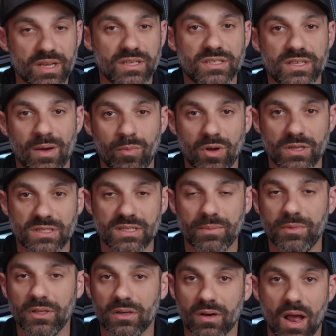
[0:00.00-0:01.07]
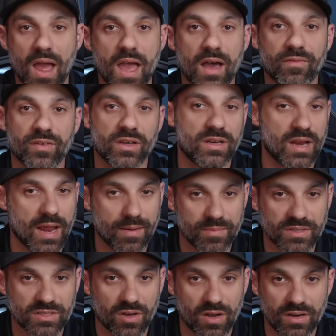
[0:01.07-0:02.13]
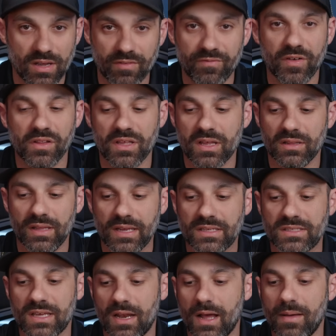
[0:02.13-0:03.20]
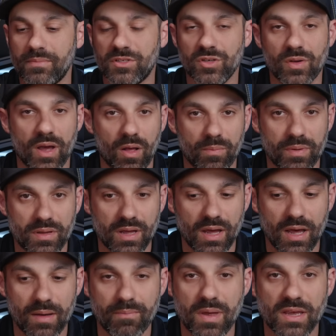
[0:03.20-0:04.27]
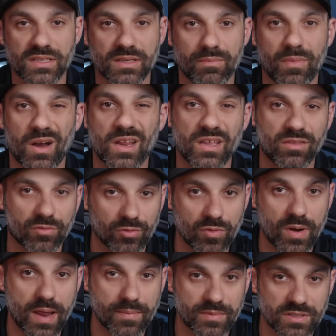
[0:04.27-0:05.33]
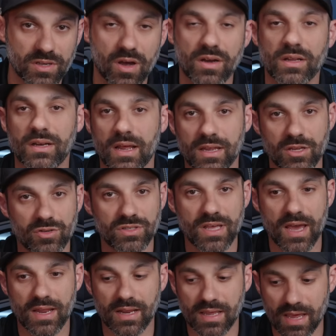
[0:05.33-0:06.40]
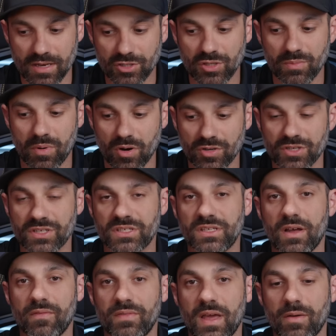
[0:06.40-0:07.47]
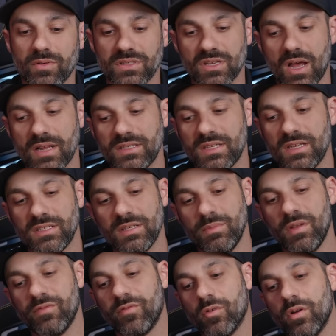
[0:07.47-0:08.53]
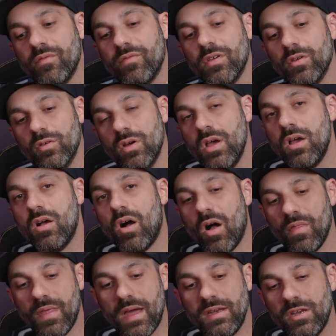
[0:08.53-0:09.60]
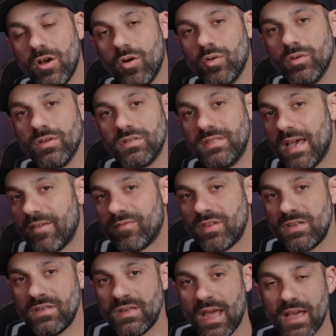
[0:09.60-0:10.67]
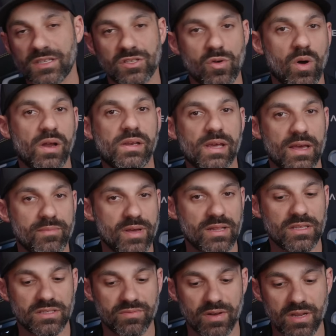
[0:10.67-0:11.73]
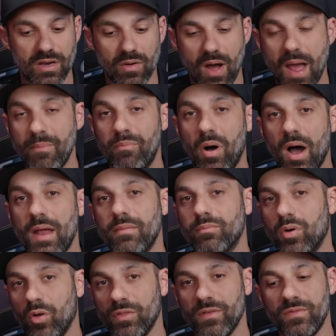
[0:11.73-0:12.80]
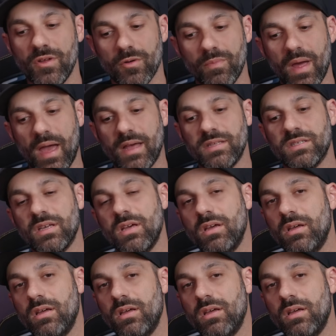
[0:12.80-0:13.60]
is somewhat similar. I have an Amazon affiliate link set up to help uh, make some money through Amazon, and I use that again to purchase stuff that was not sent to me for review. On that note, Deafen has no idea I made this video. I bought both of their pads